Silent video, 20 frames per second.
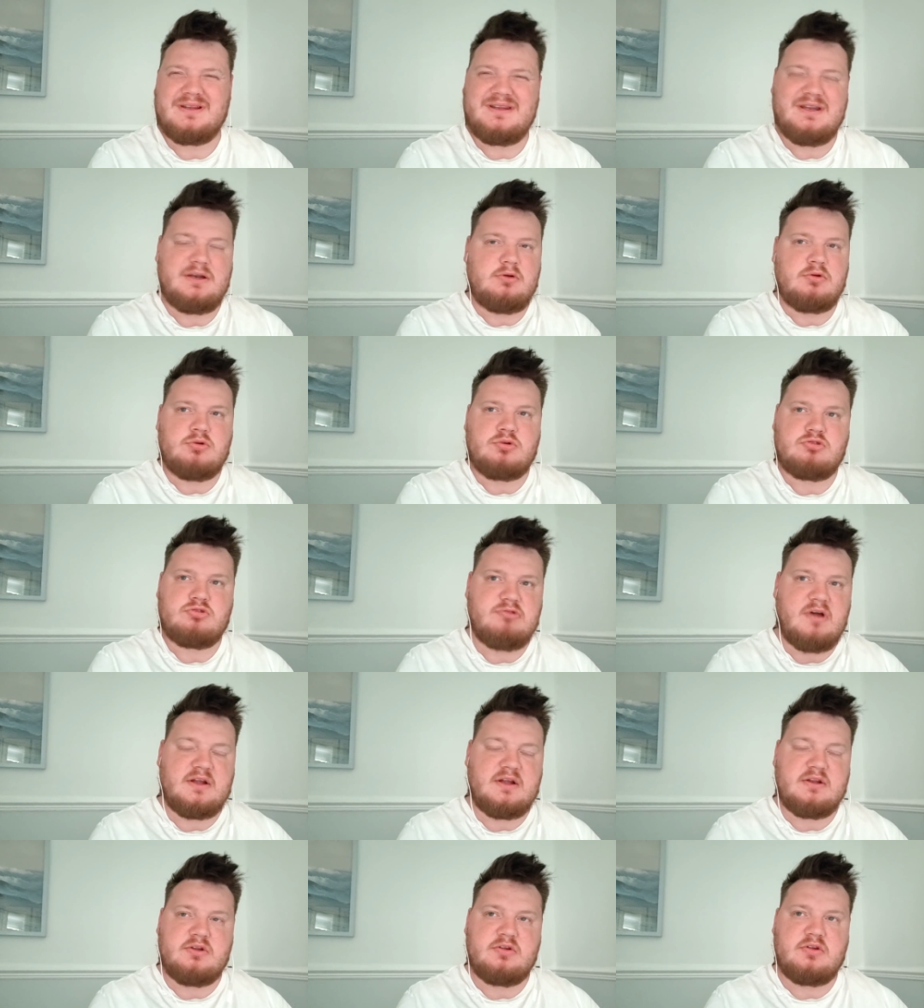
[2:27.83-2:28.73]
They didn't look
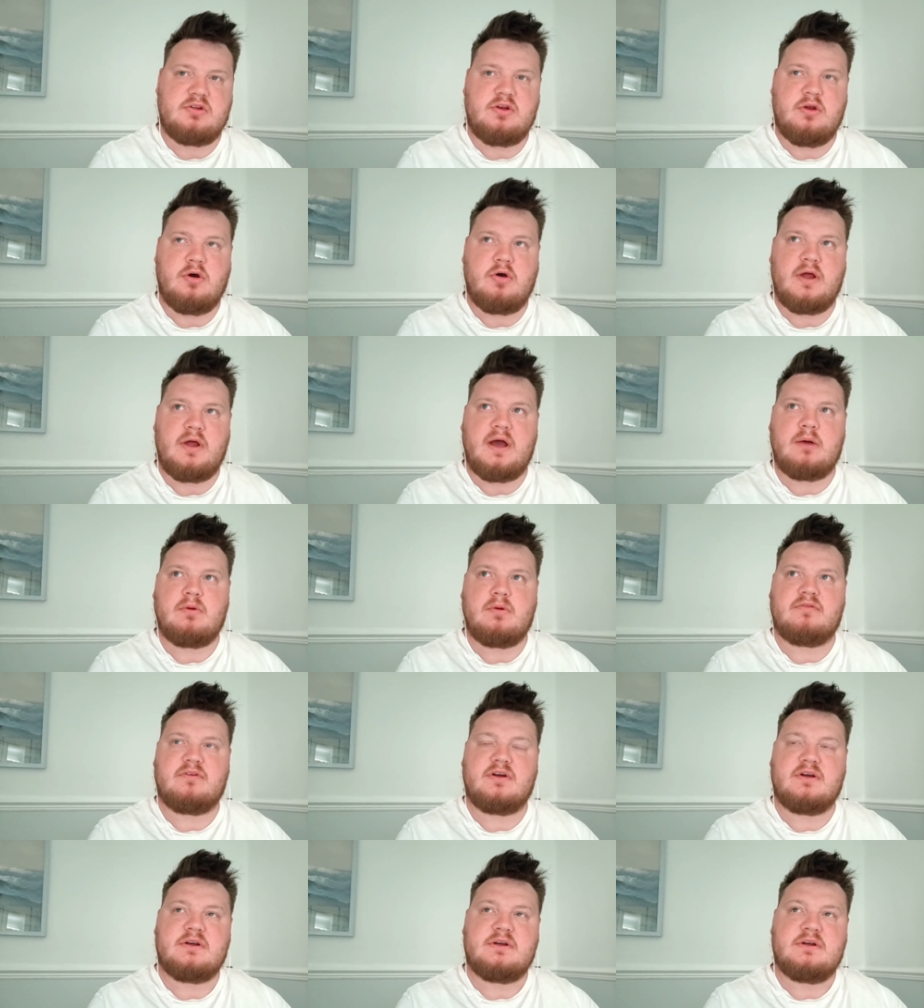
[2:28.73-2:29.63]
great the other night,
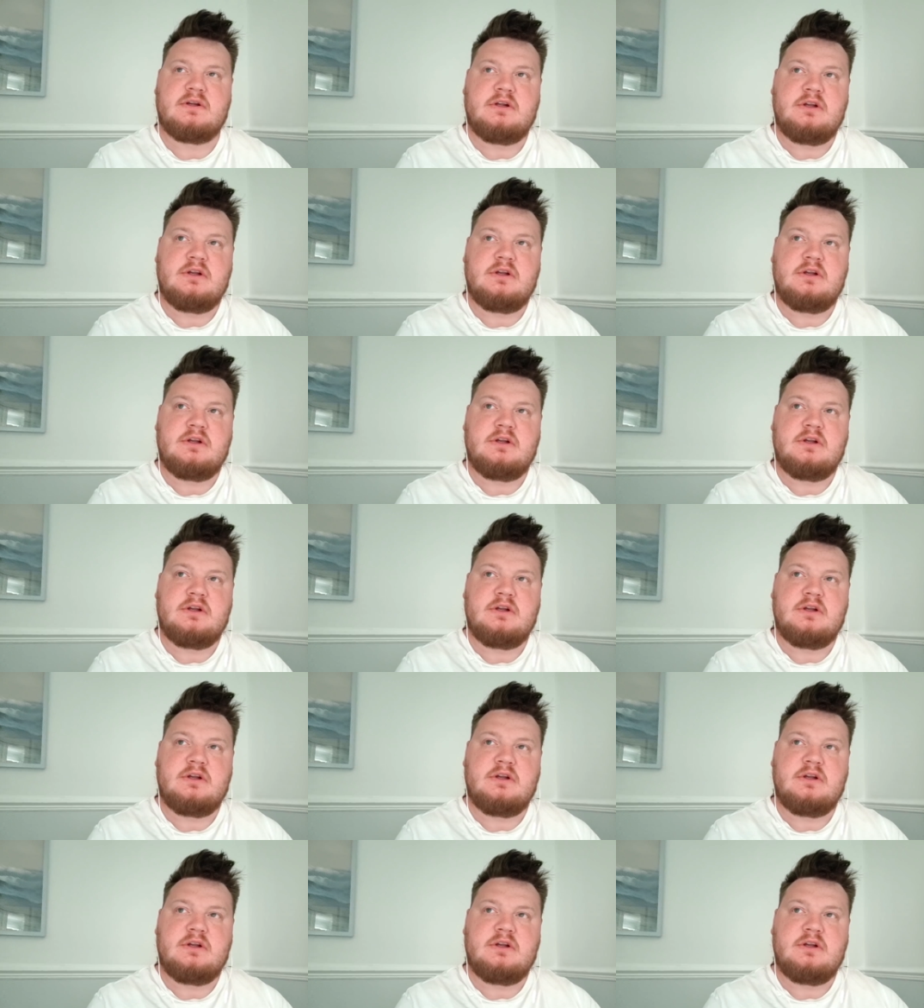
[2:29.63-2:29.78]
however.